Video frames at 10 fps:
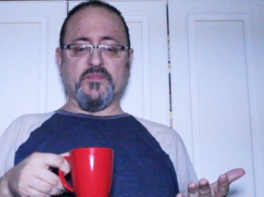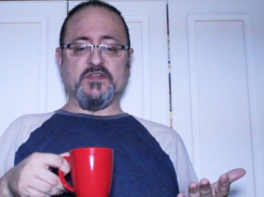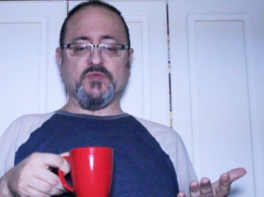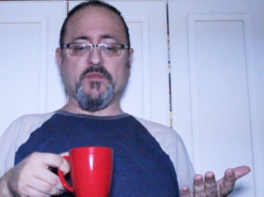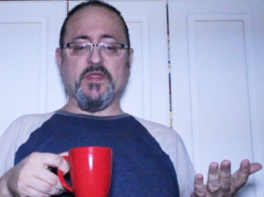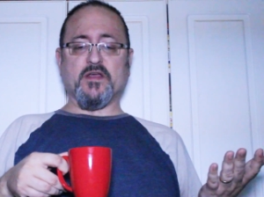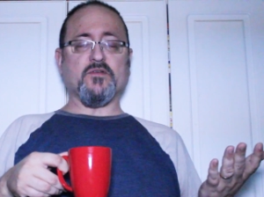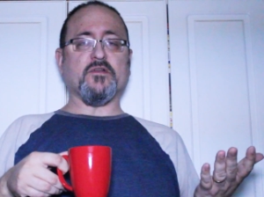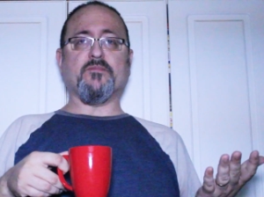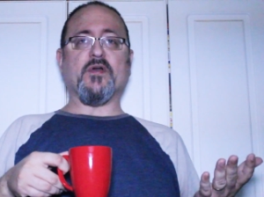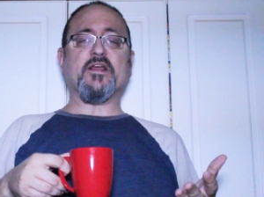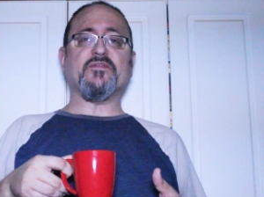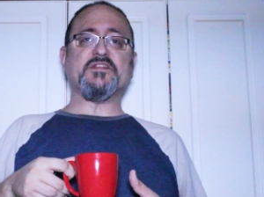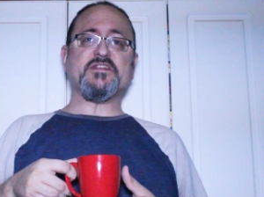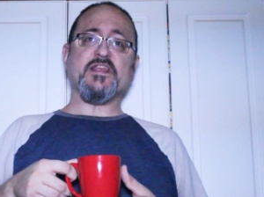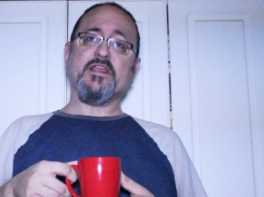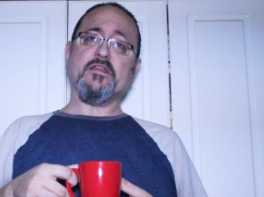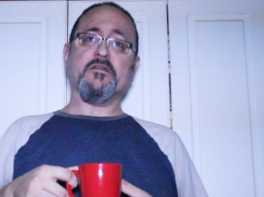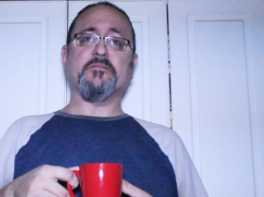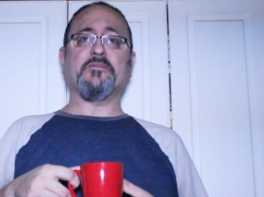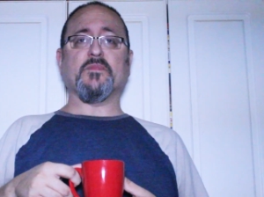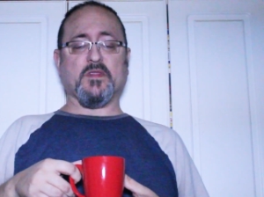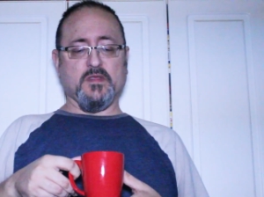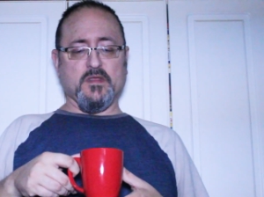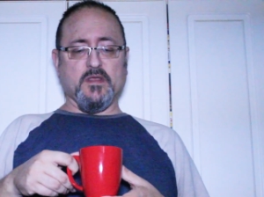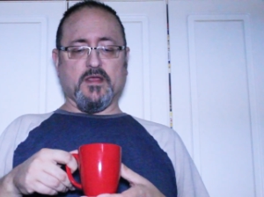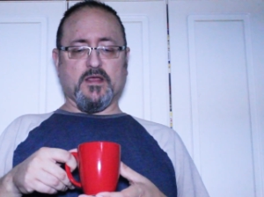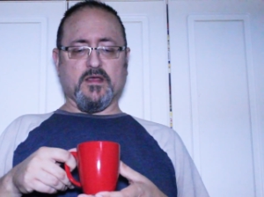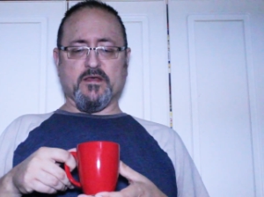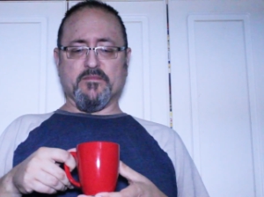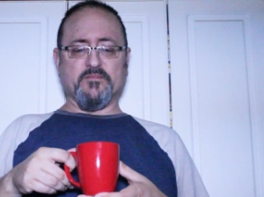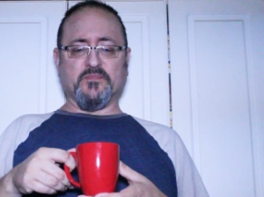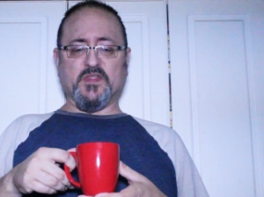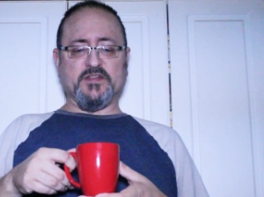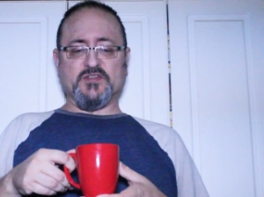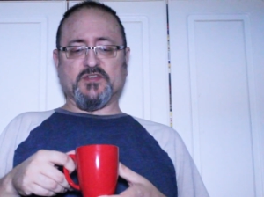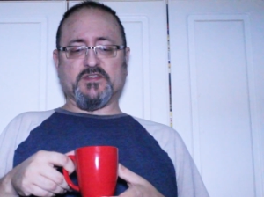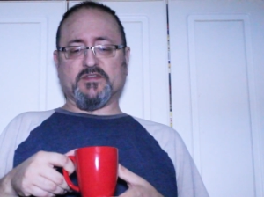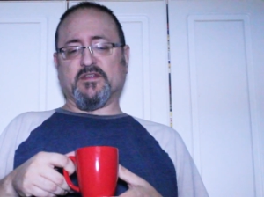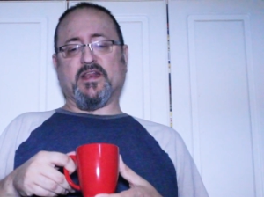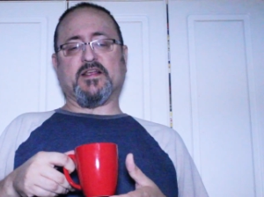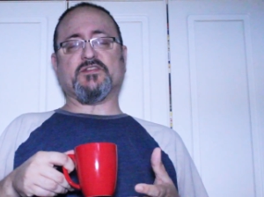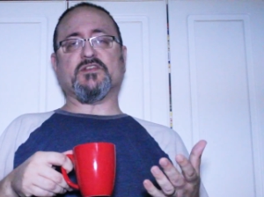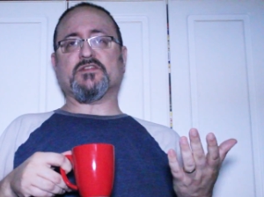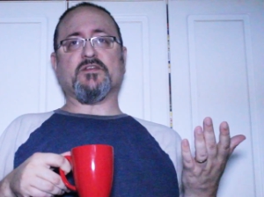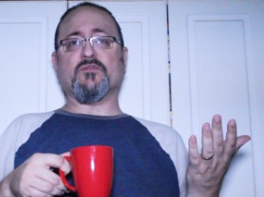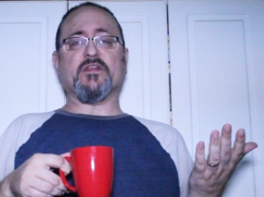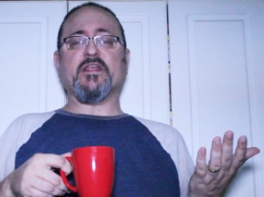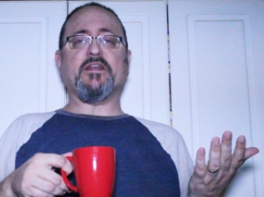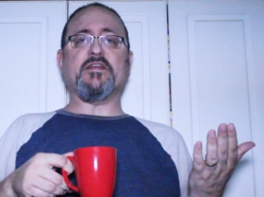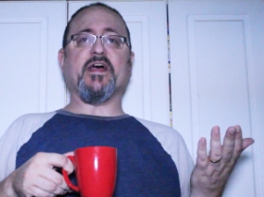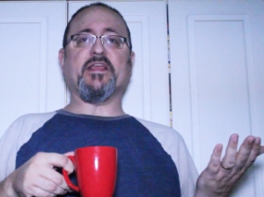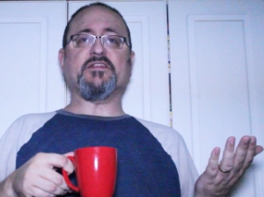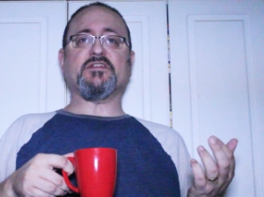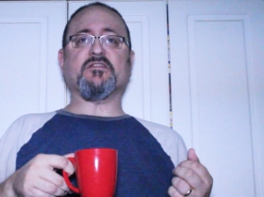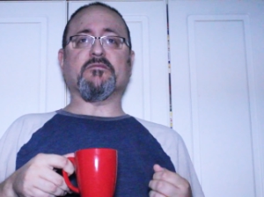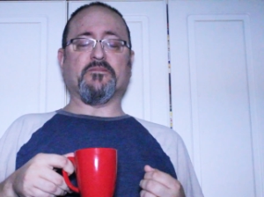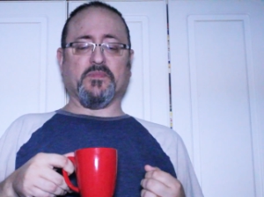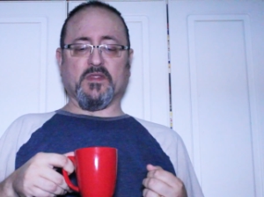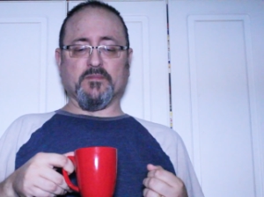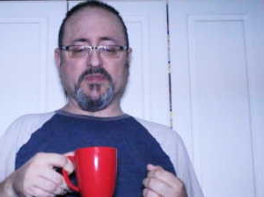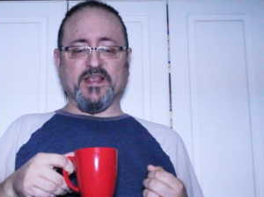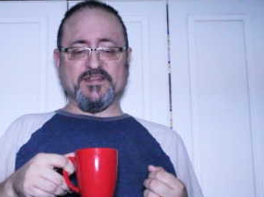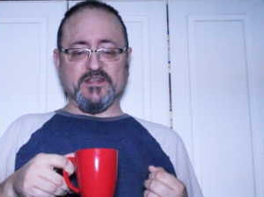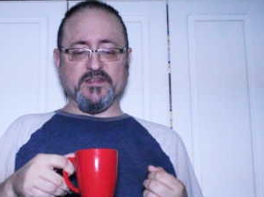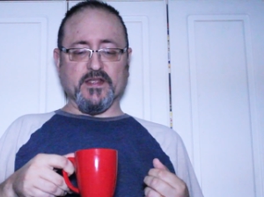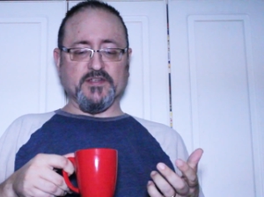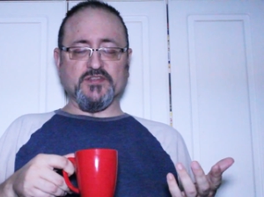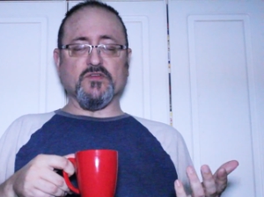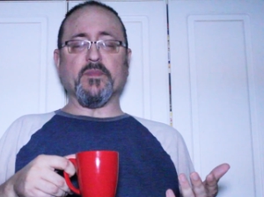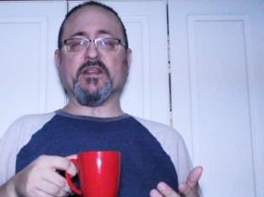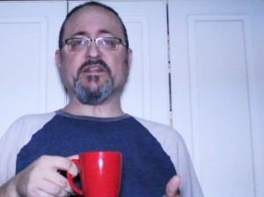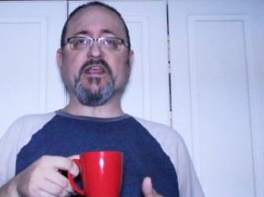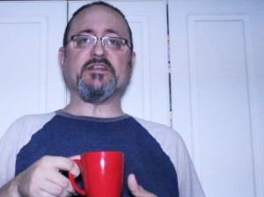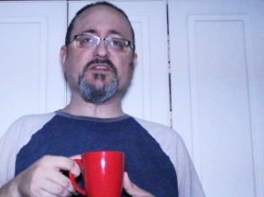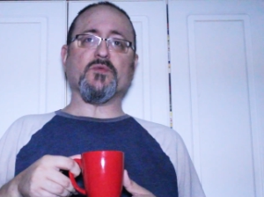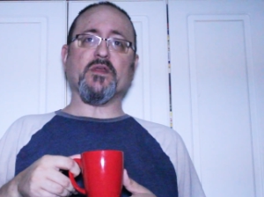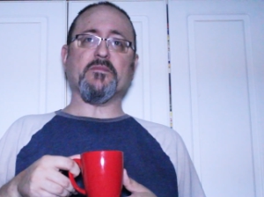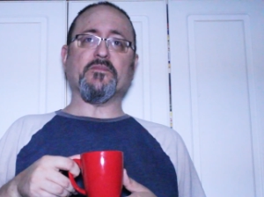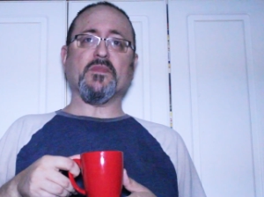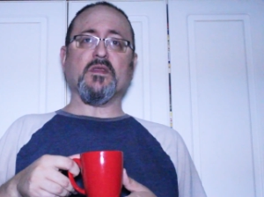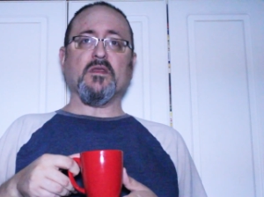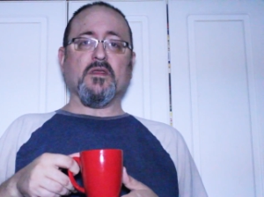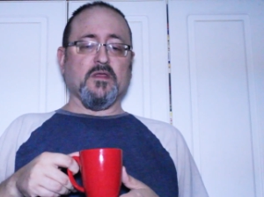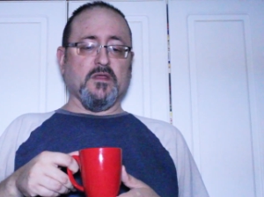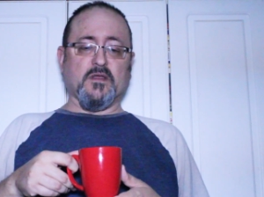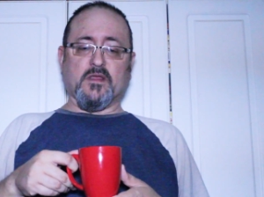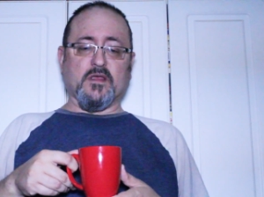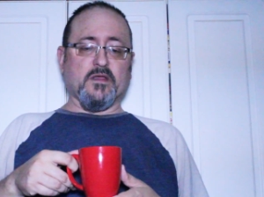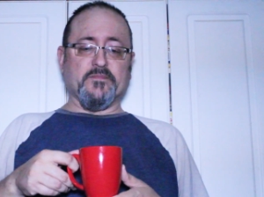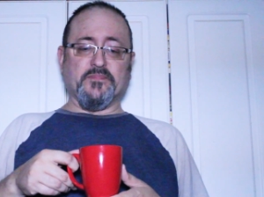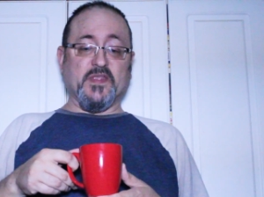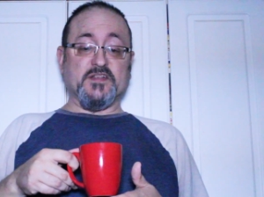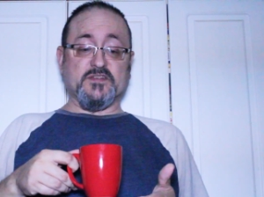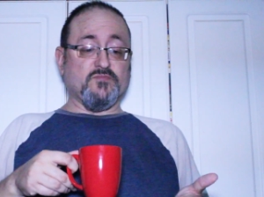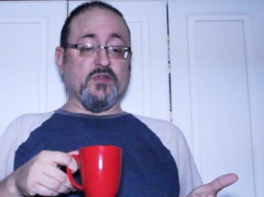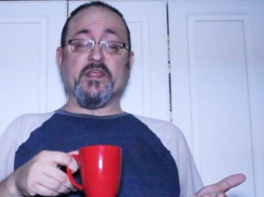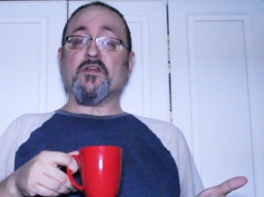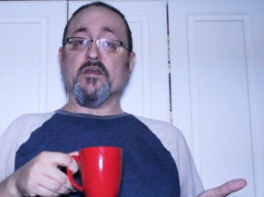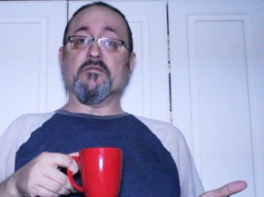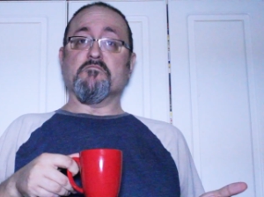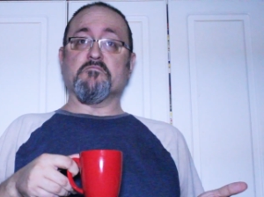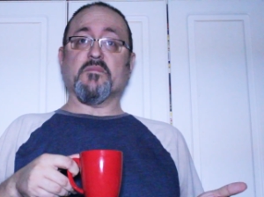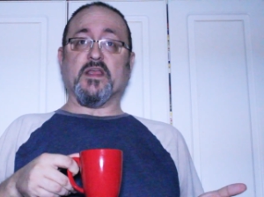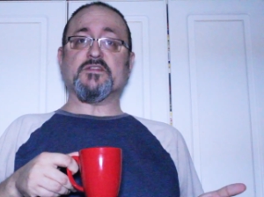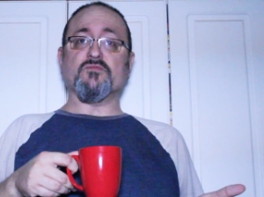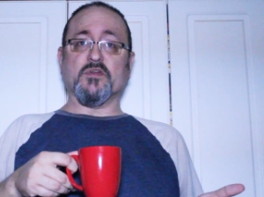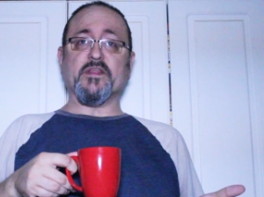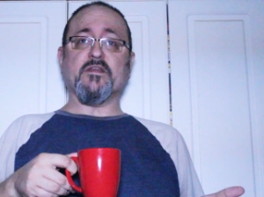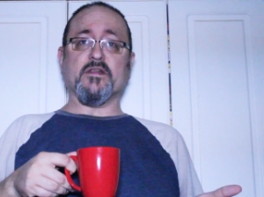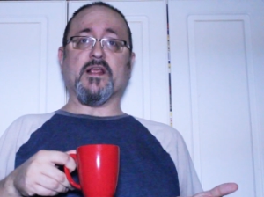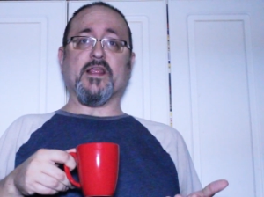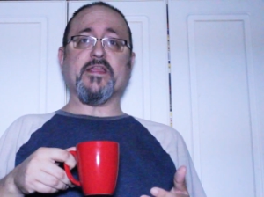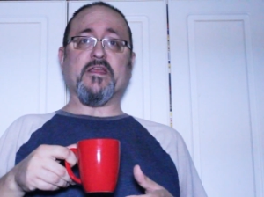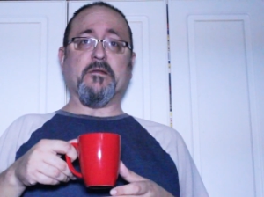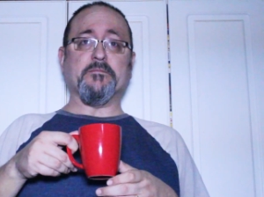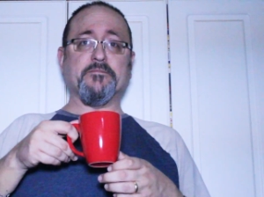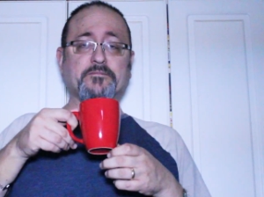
This would be a good breakfast tea. It has just a really nice, pleasant, unassuming taste to it. It's really good. It's really good. I like it.